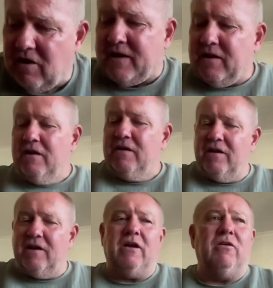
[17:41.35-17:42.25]
Like,
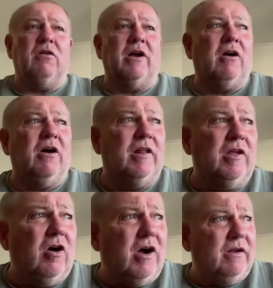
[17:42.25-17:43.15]
like I had a
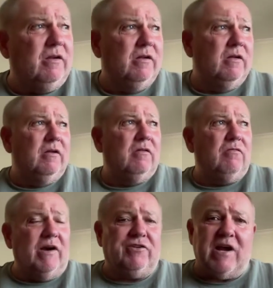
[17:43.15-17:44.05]
guy
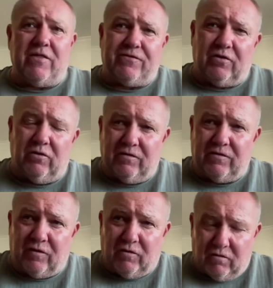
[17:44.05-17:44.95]
reach out as a
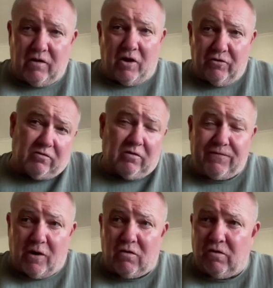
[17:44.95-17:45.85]

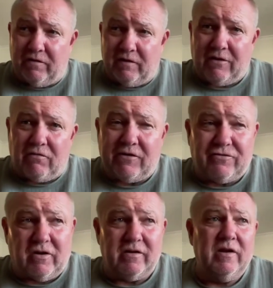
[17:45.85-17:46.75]
referral at another
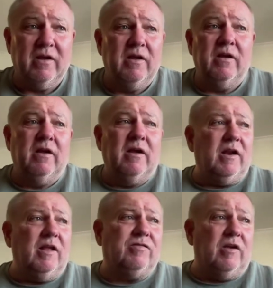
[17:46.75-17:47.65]
restaurant,
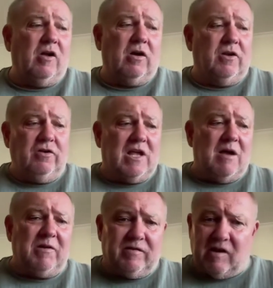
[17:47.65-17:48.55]
and he said, "Oh, can you
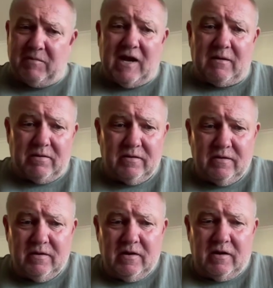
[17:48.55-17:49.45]
come and set me up?"
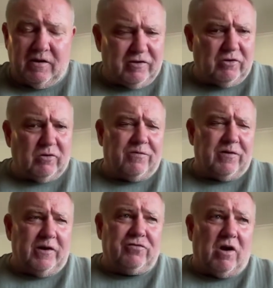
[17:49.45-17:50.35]
I said, "You want a
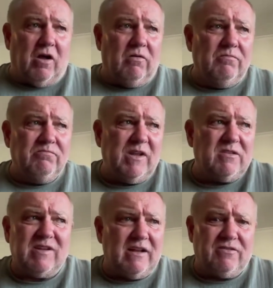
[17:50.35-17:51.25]
free trial?"
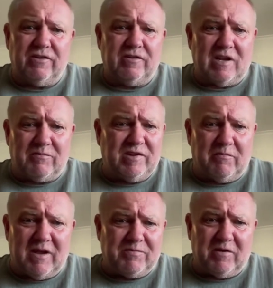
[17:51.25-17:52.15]
Yes, no, just come
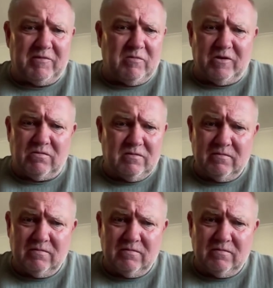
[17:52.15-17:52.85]
set me up, send me the bill.